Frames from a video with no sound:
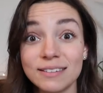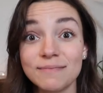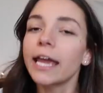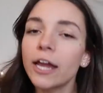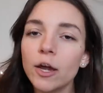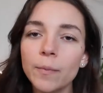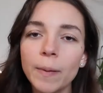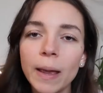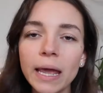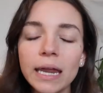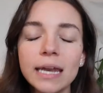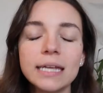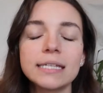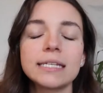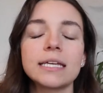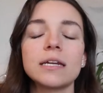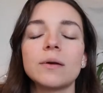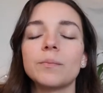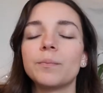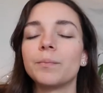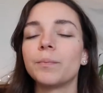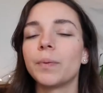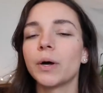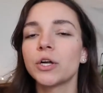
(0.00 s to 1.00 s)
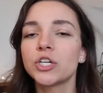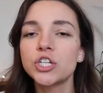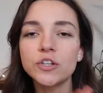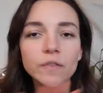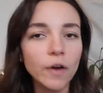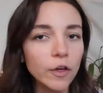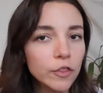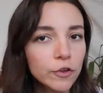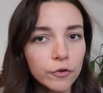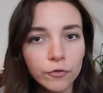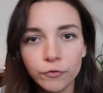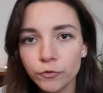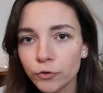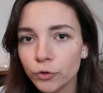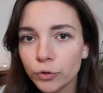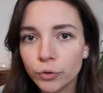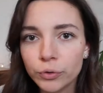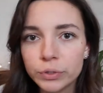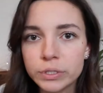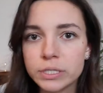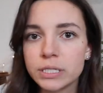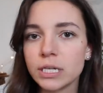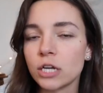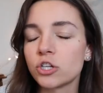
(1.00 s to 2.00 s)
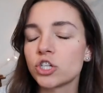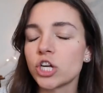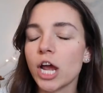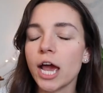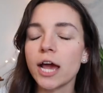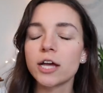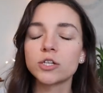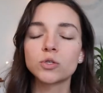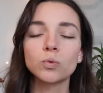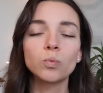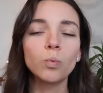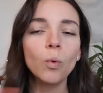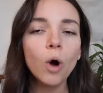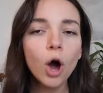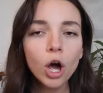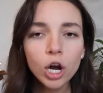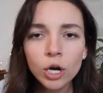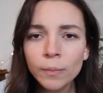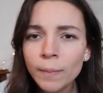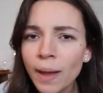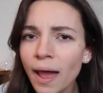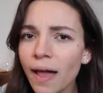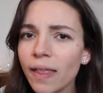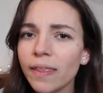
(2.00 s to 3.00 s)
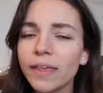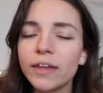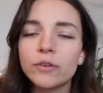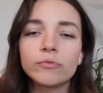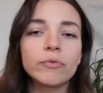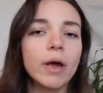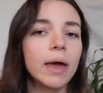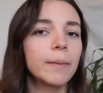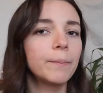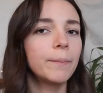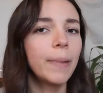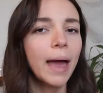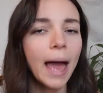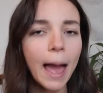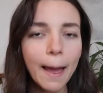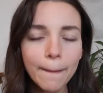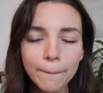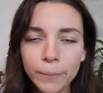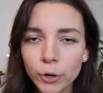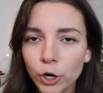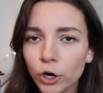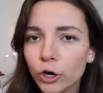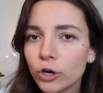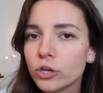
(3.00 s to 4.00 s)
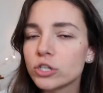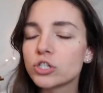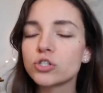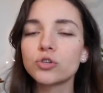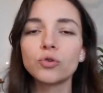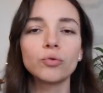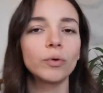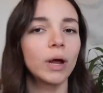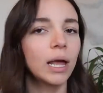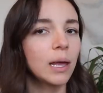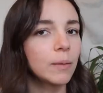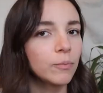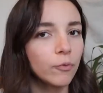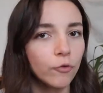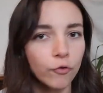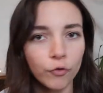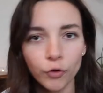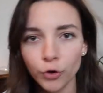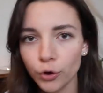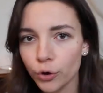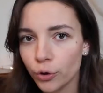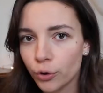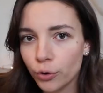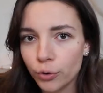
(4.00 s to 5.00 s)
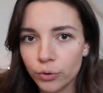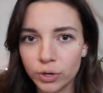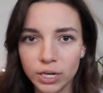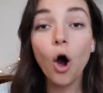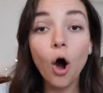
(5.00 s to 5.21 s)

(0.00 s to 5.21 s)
Lycopene is in a bunch of other foods such as watermelon, red peppers, grapefruit,